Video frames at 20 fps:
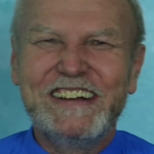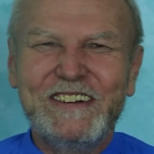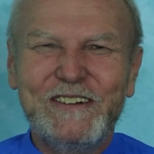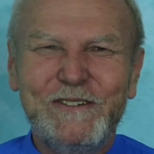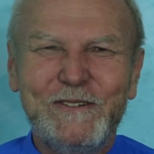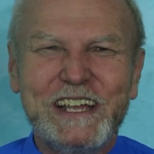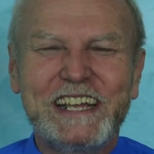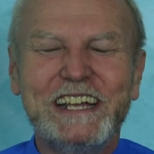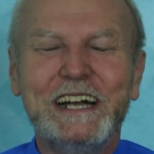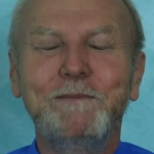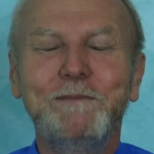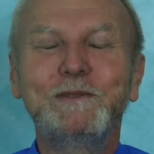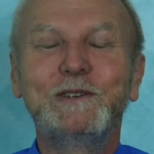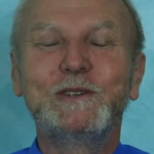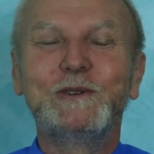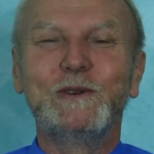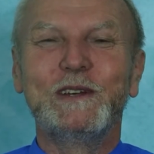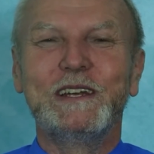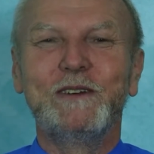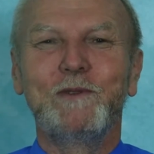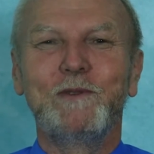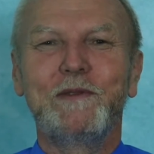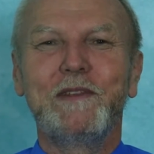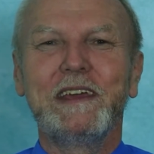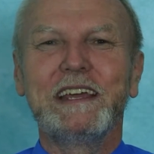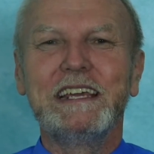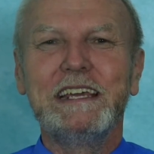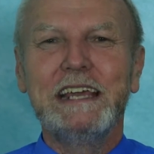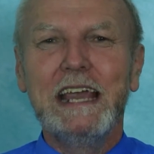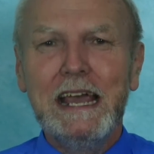we come to it and we
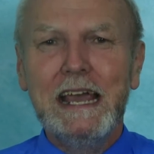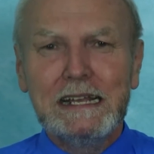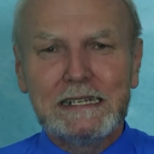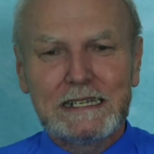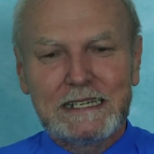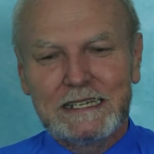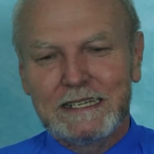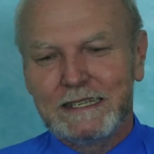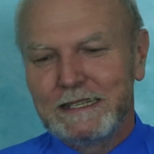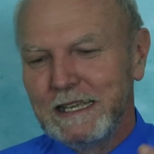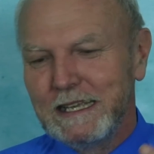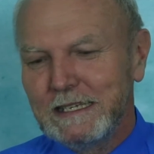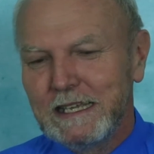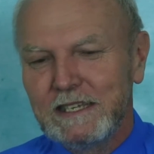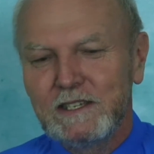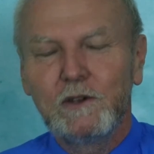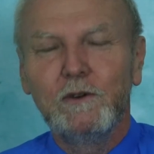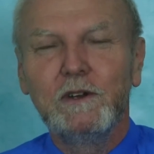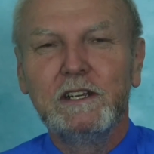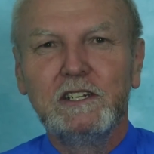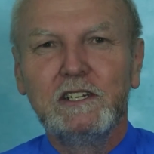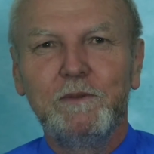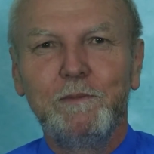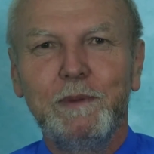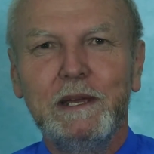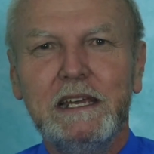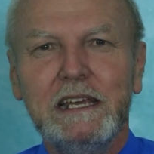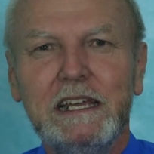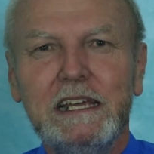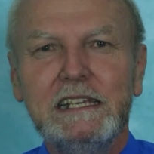think, yes, this is going to be
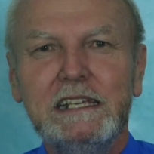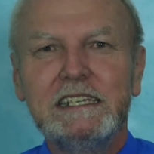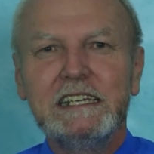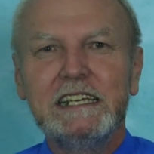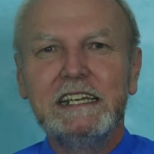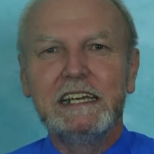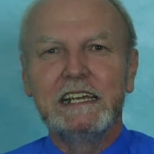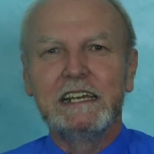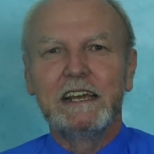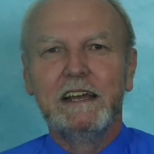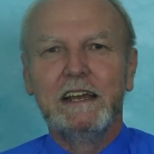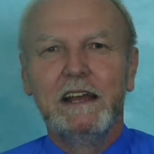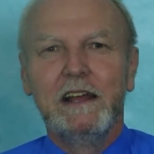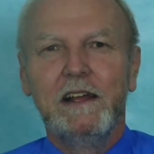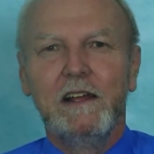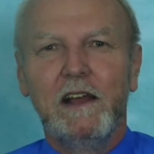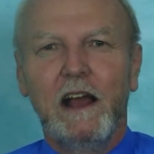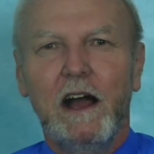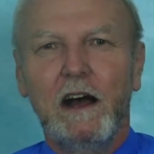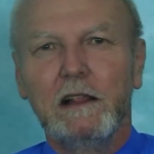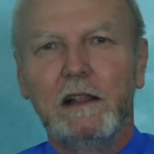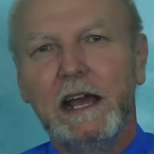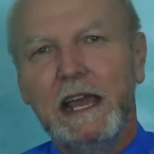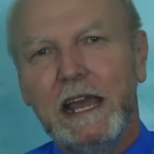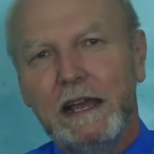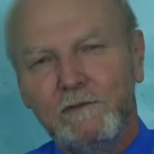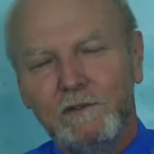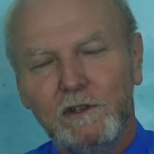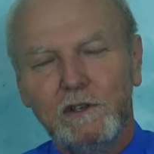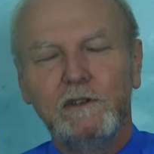easy. All I
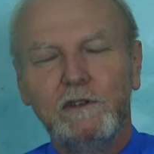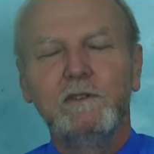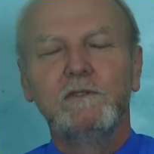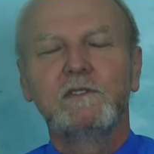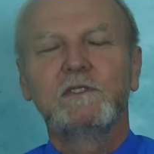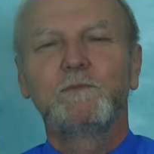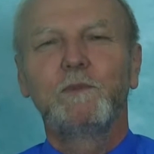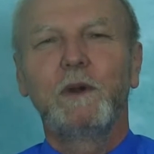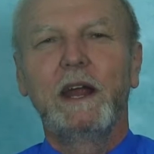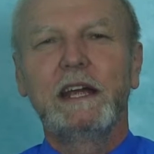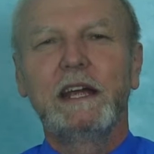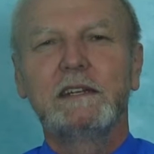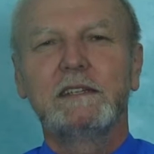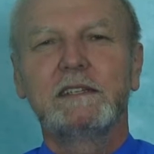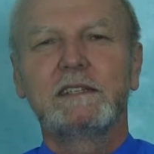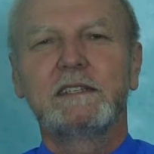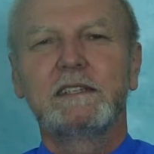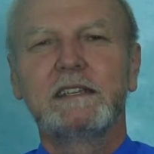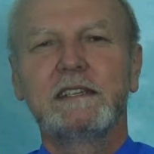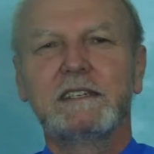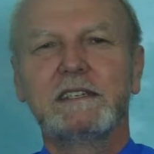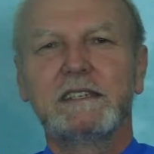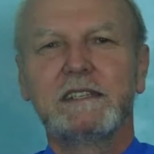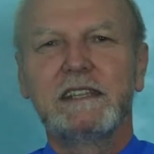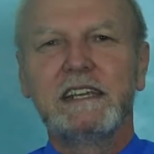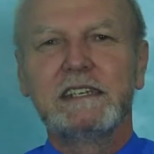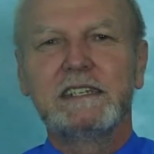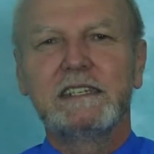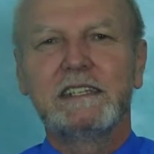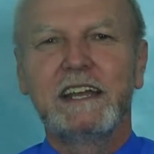have to do is practice
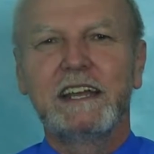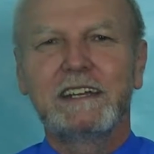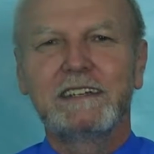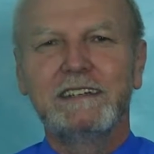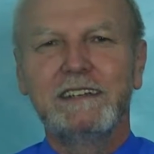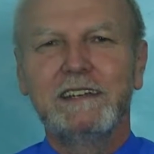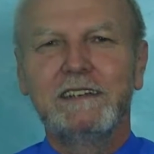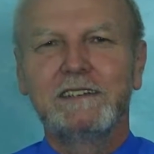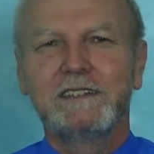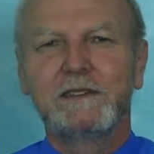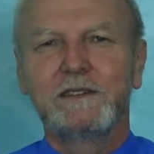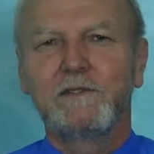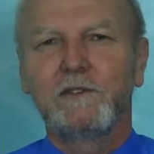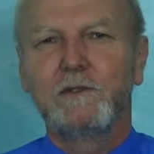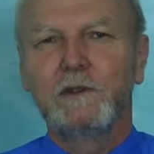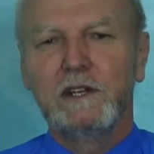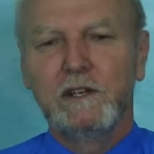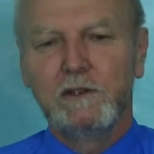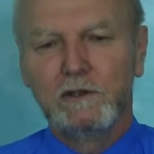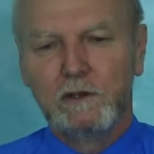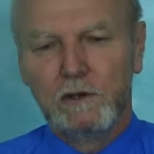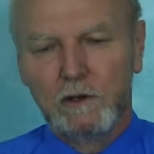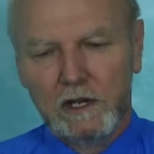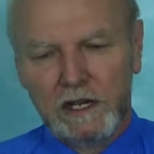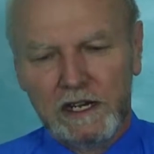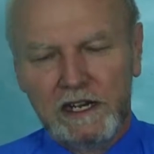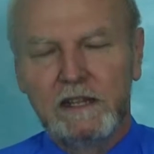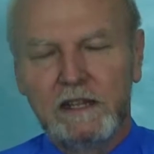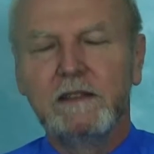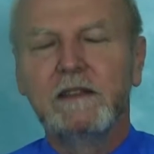these techniques of Kriya Yoga,
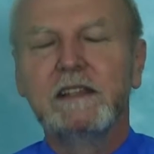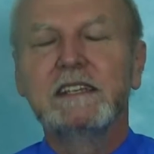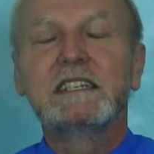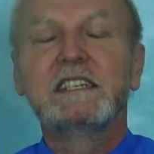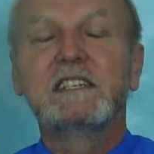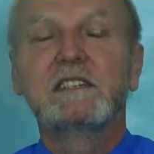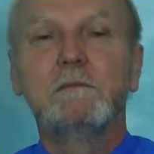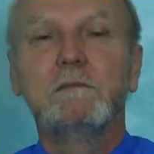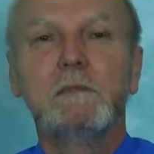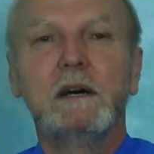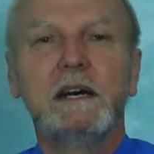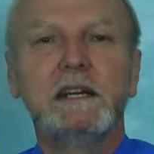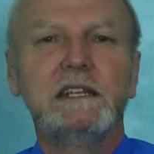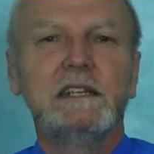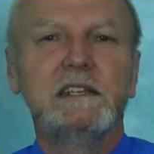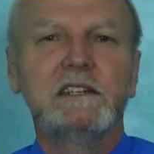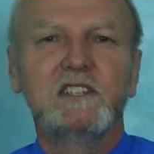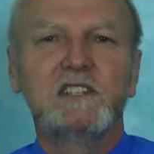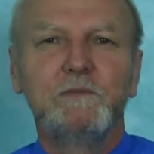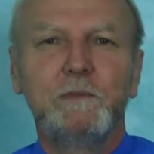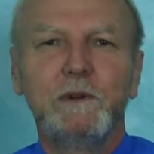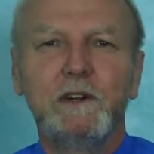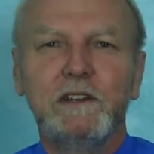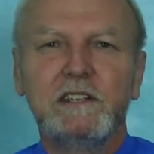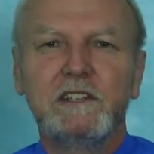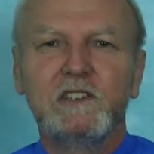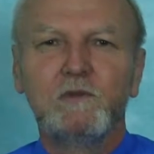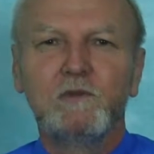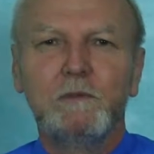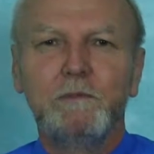and this samadhi
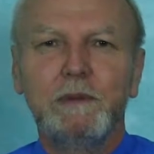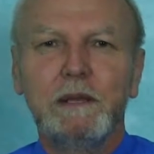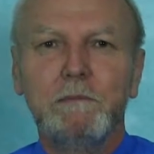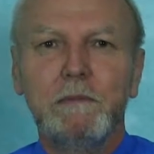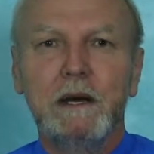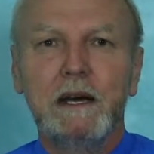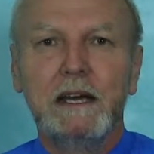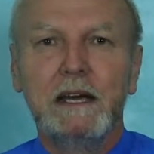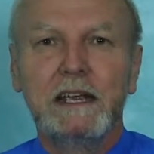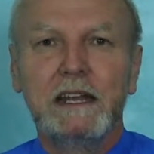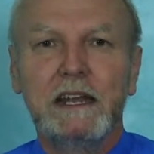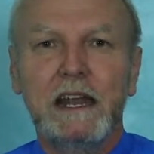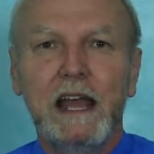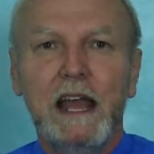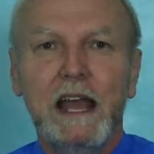experience will be mine.